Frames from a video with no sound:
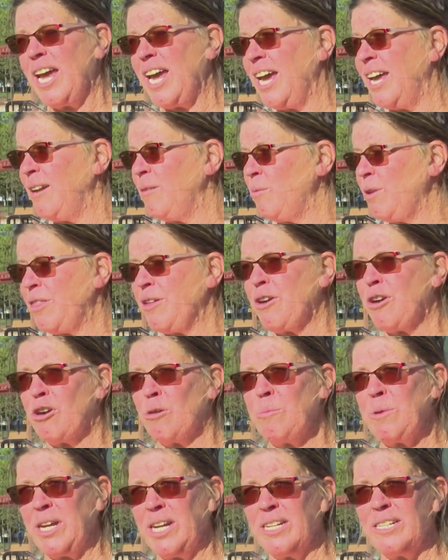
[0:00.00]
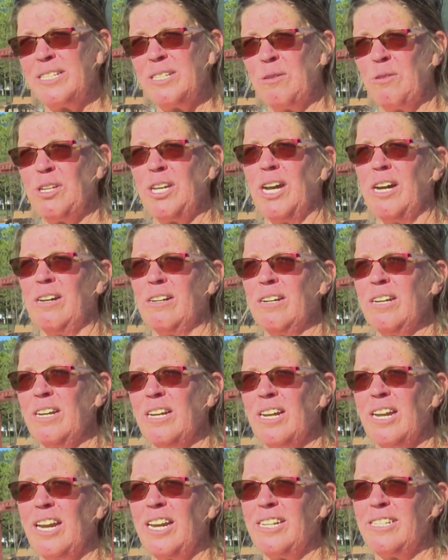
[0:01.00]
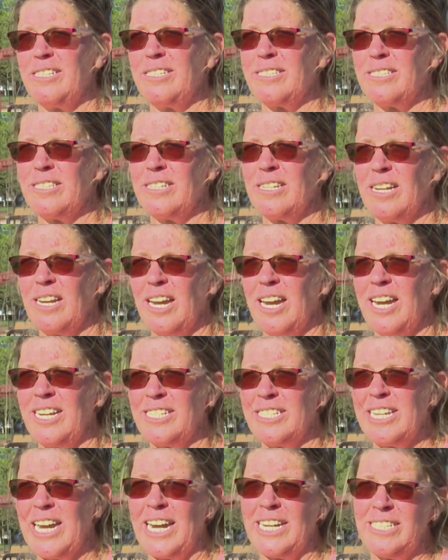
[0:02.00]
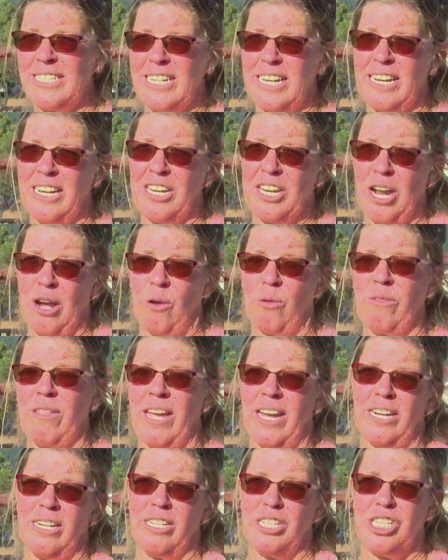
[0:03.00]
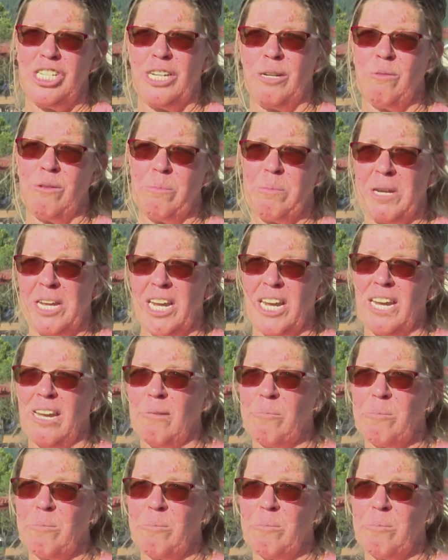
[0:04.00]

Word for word: and with her being so young, it's it's nice to know that she would be